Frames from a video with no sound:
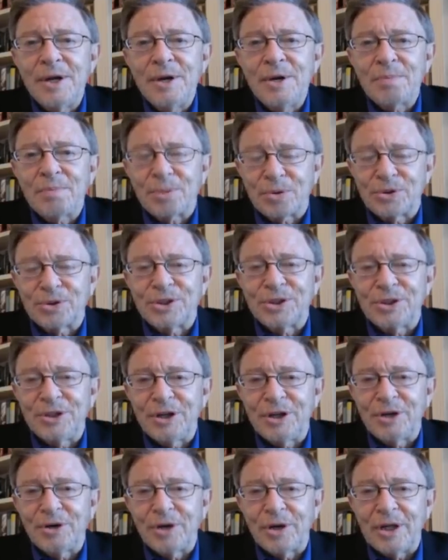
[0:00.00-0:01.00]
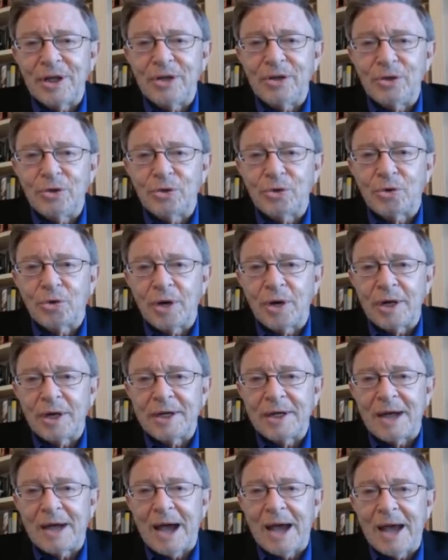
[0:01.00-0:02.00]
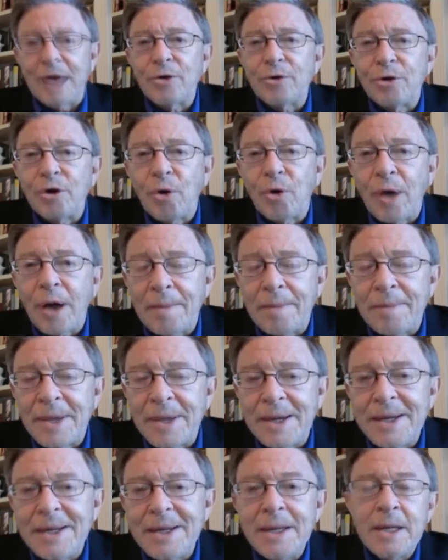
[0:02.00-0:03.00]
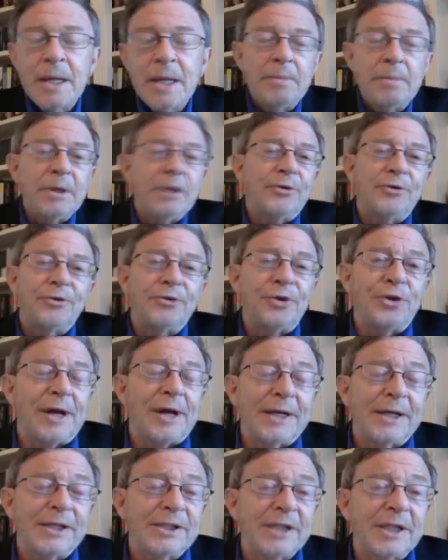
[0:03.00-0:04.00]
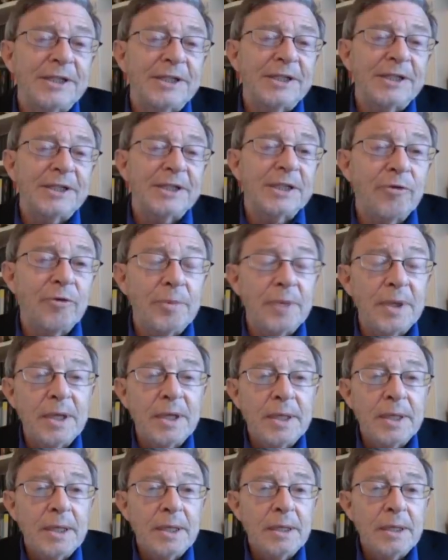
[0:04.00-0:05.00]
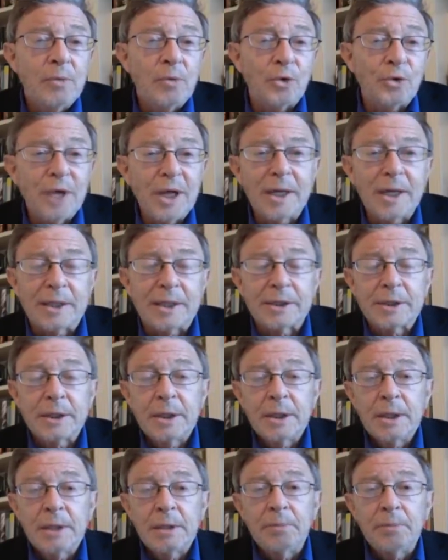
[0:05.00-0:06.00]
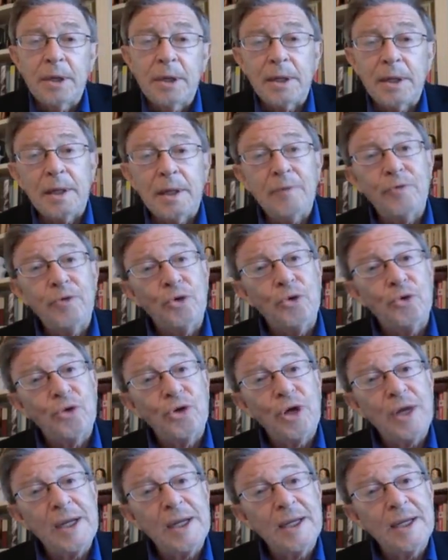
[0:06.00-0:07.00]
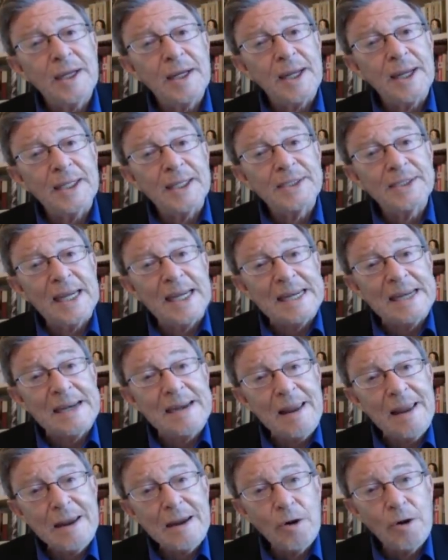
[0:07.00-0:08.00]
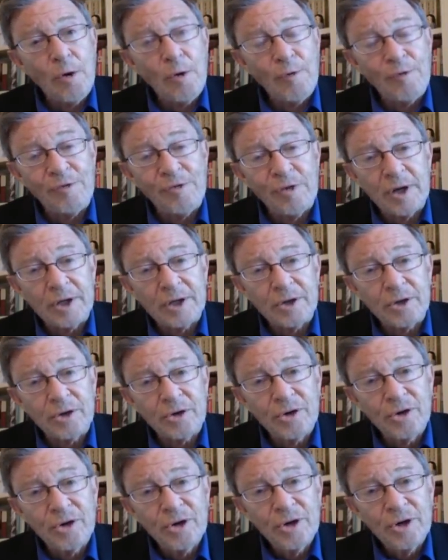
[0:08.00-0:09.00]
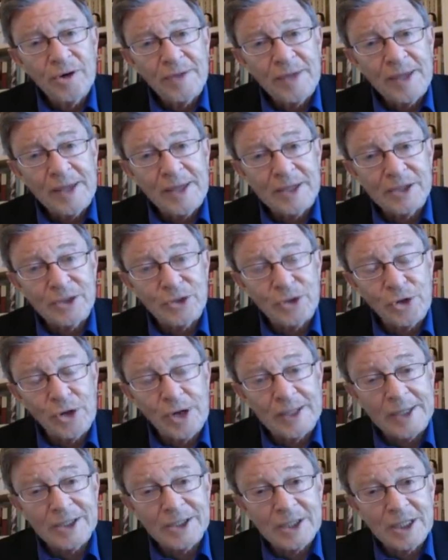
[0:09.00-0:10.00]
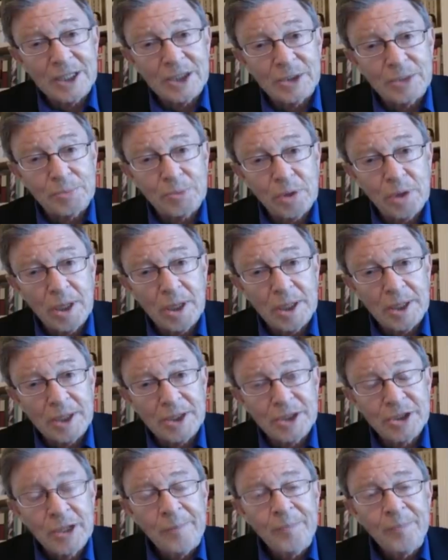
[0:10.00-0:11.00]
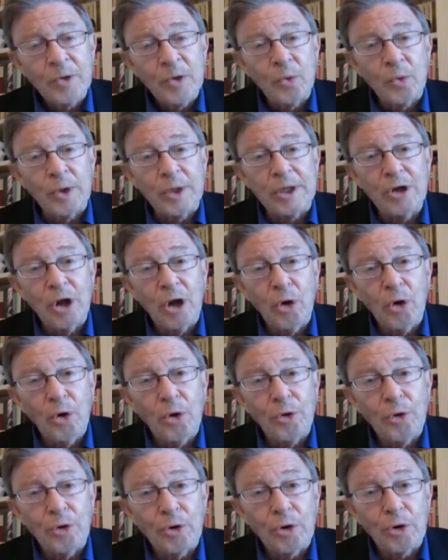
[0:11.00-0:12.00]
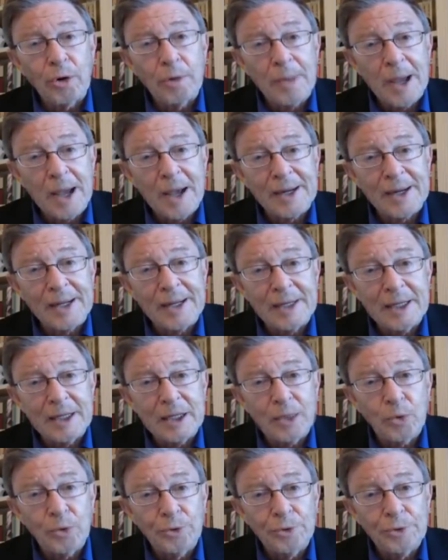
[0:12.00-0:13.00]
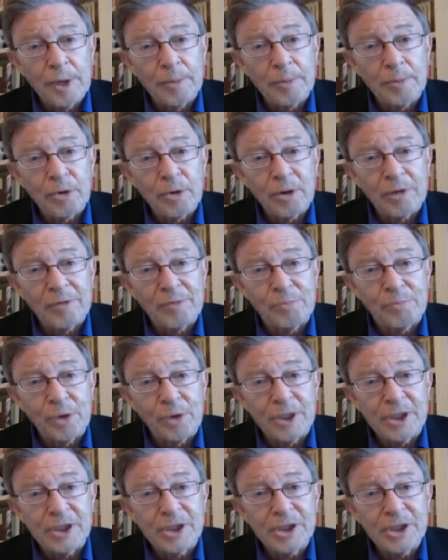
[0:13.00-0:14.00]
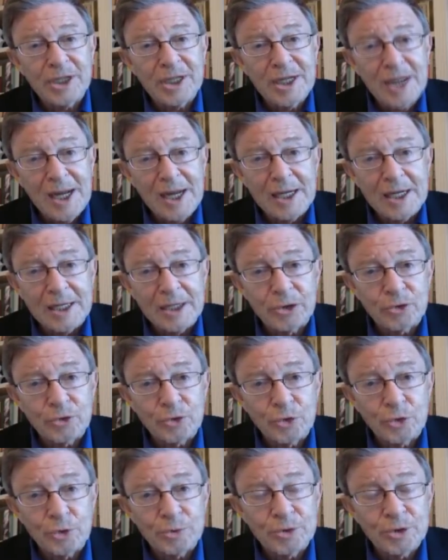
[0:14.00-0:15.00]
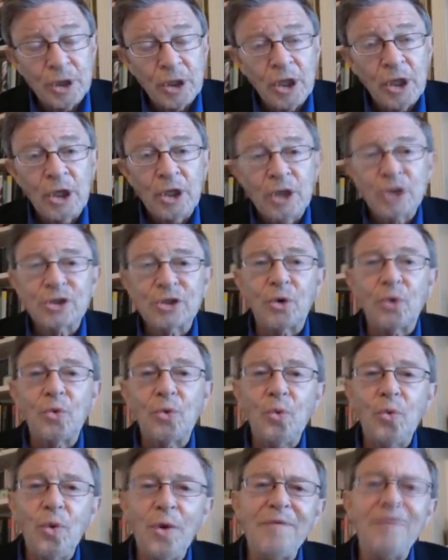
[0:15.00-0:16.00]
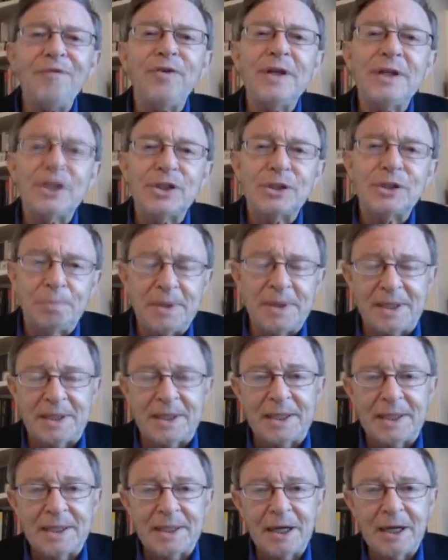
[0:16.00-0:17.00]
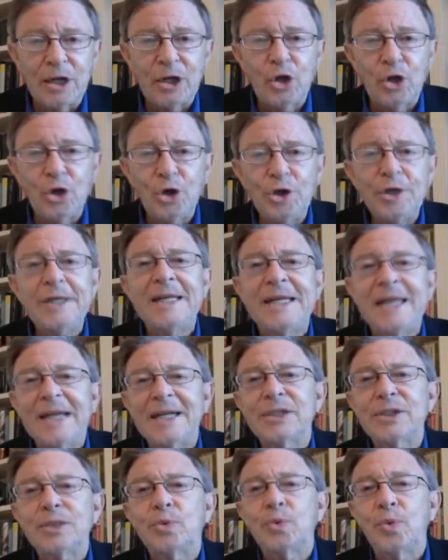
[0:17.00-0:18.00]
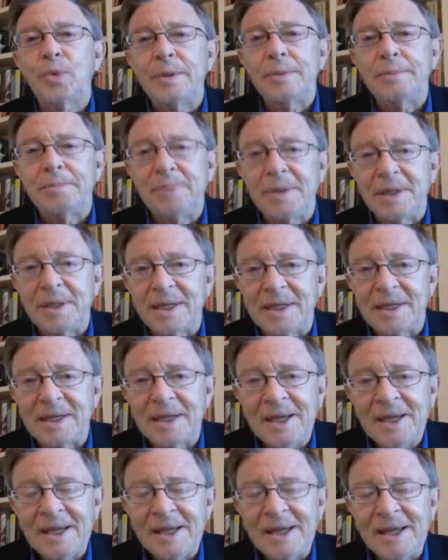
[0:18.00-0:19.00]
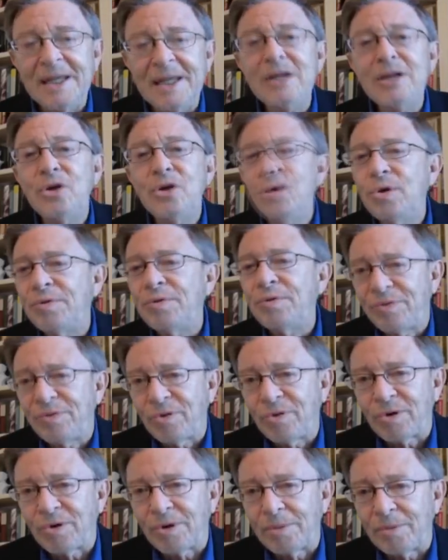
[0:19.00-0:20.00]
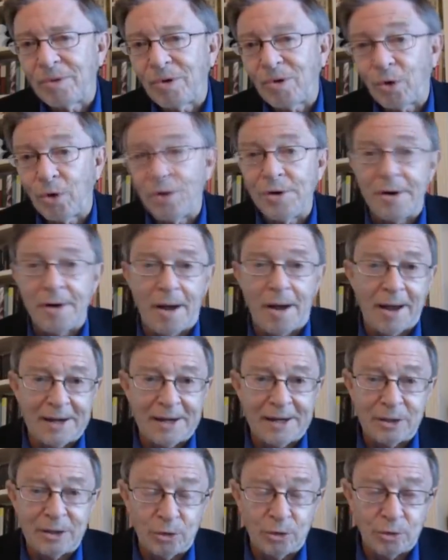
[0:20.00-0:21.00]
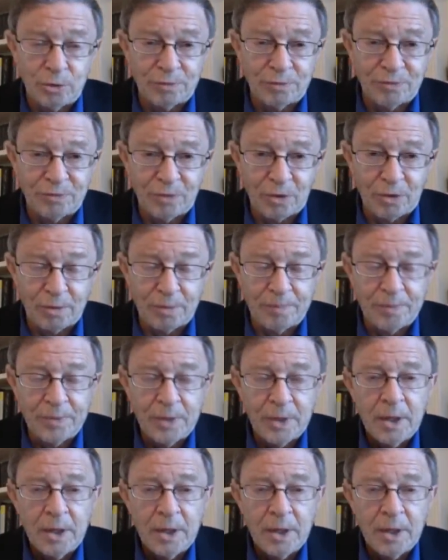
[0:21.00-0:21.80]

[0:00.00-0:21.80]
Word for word: personnel in Ukraine. I don't know how many because the United States government won't tell us. But if you take it as a NATO figure, that is the United States plus, we know there are about an equal number of British and Canadian troops. So roughly speaking, a good guess would be in uniform or not in uniform.